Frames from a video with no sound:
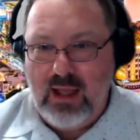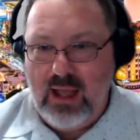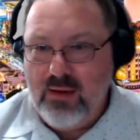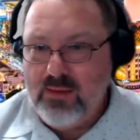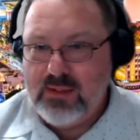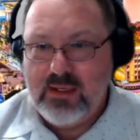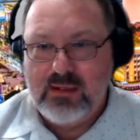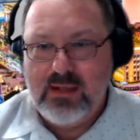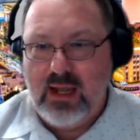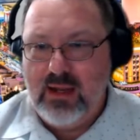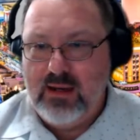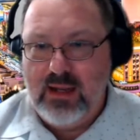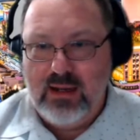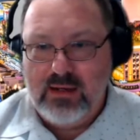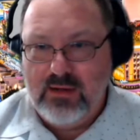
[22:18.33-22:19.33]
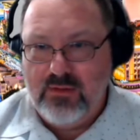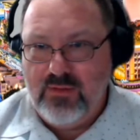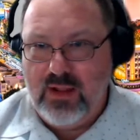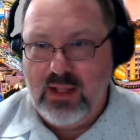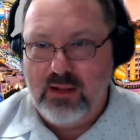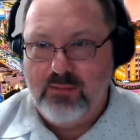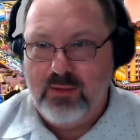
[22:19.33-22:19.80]
I was a .NET
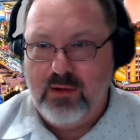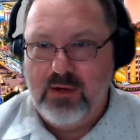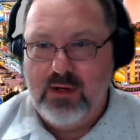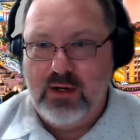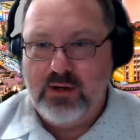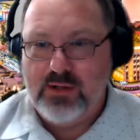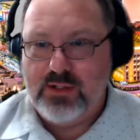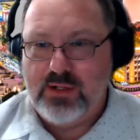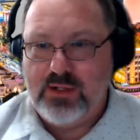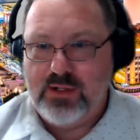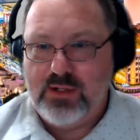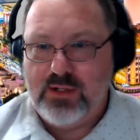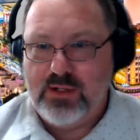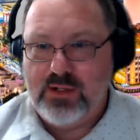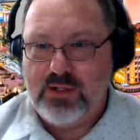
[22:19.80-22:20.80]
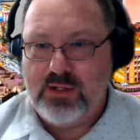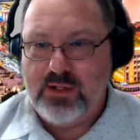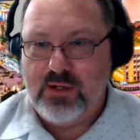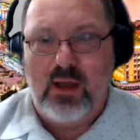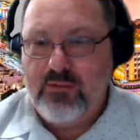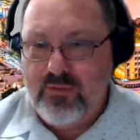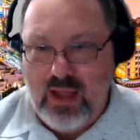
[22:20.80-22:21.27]
developer years ago.
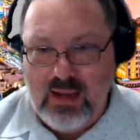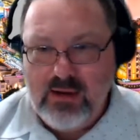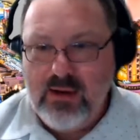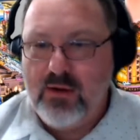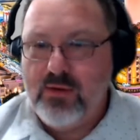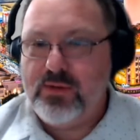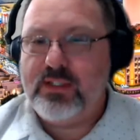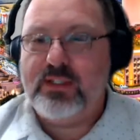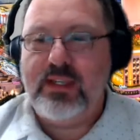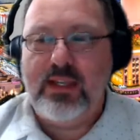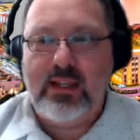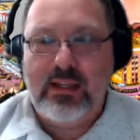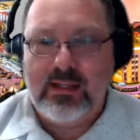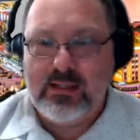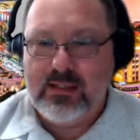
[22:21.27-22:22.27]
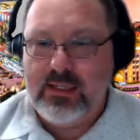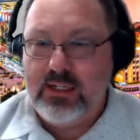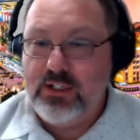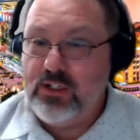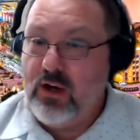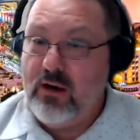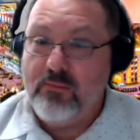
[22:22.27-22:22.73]
I know C and
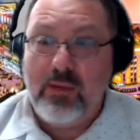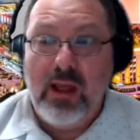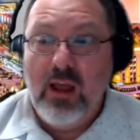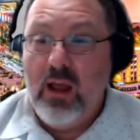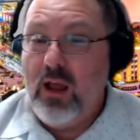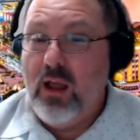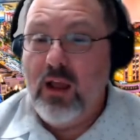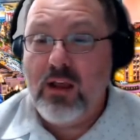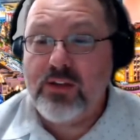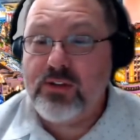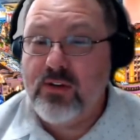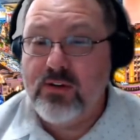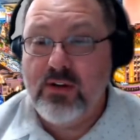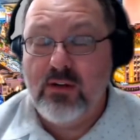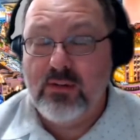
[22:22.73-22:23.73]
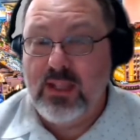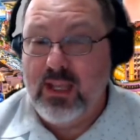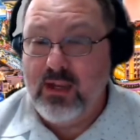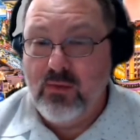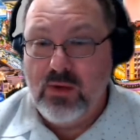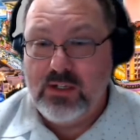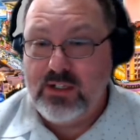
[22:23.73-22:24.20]
C Sharp. I also know
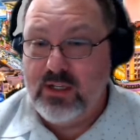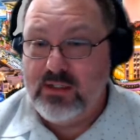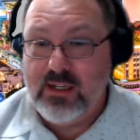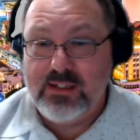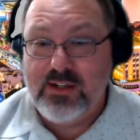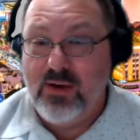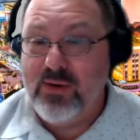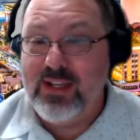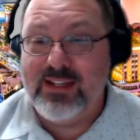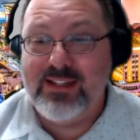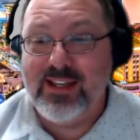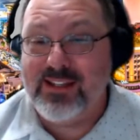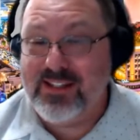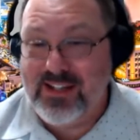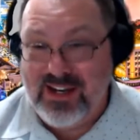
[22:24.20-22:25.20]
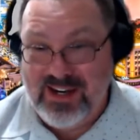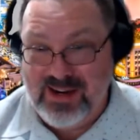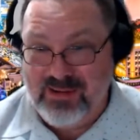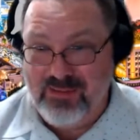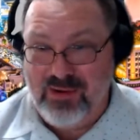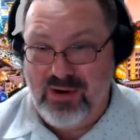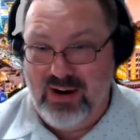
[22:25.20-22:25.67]
languages that don't exist
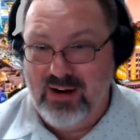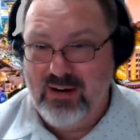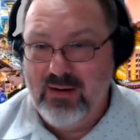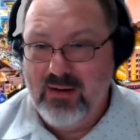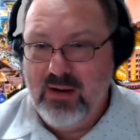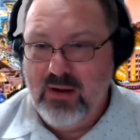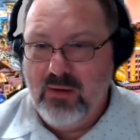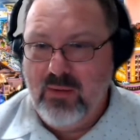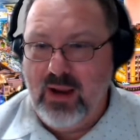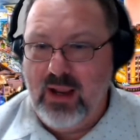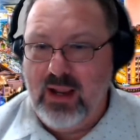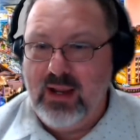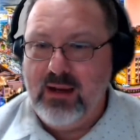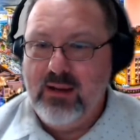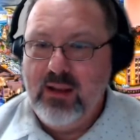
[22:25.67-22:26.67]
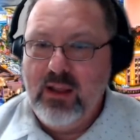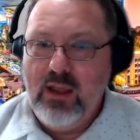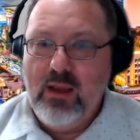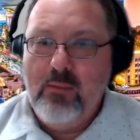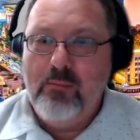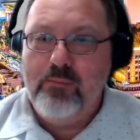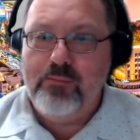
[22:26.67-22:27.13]
anymore, right?
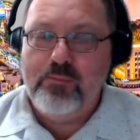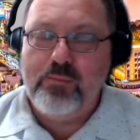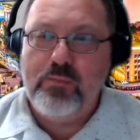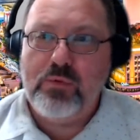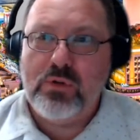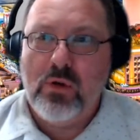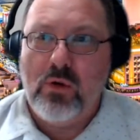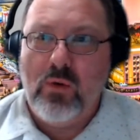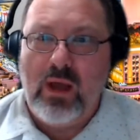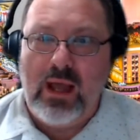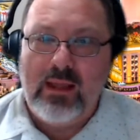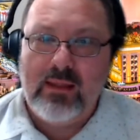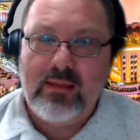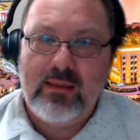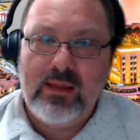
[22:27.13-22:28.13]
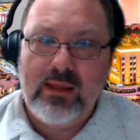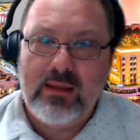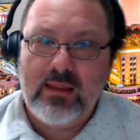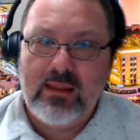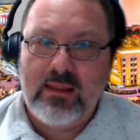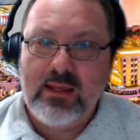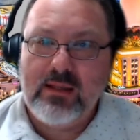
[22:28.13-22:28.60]
I
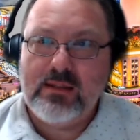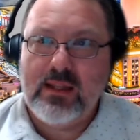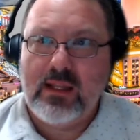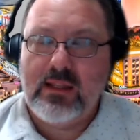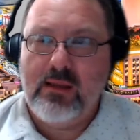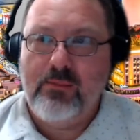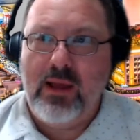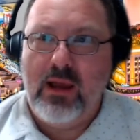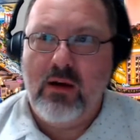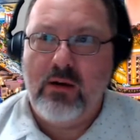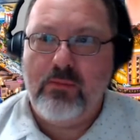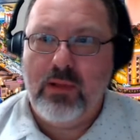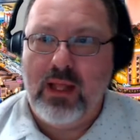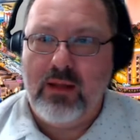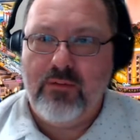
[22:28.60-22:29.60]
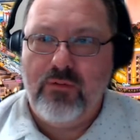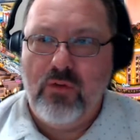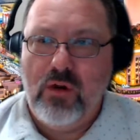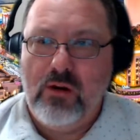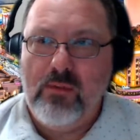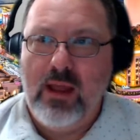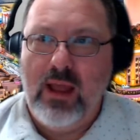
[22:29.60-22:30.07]
think things like the Power
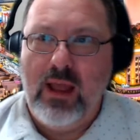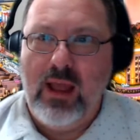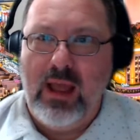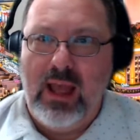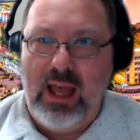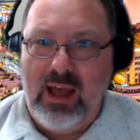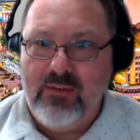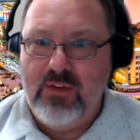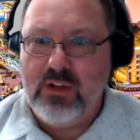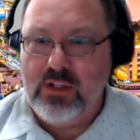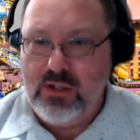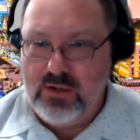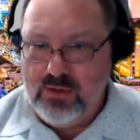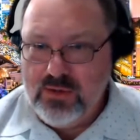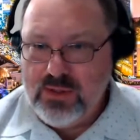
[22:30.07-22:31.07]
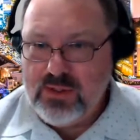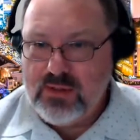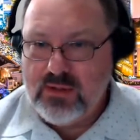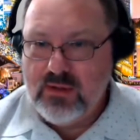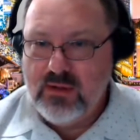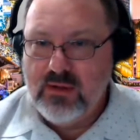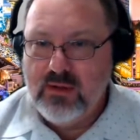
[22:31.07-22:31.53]
Platform have a
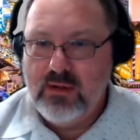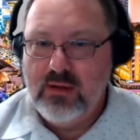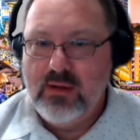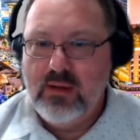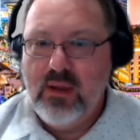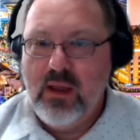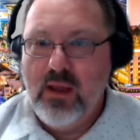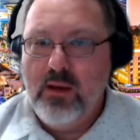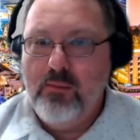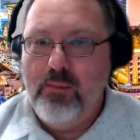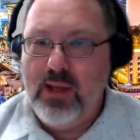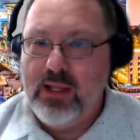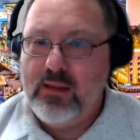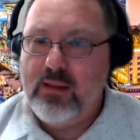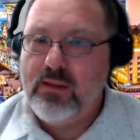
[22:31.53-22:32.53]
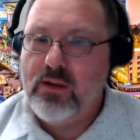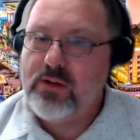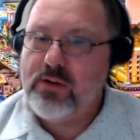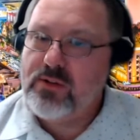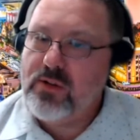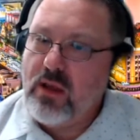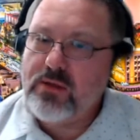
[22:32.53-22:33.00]
use, but
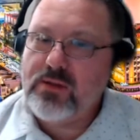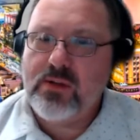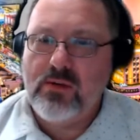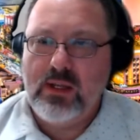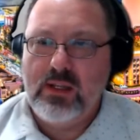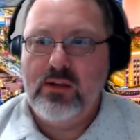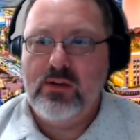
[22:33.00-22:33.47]
there's also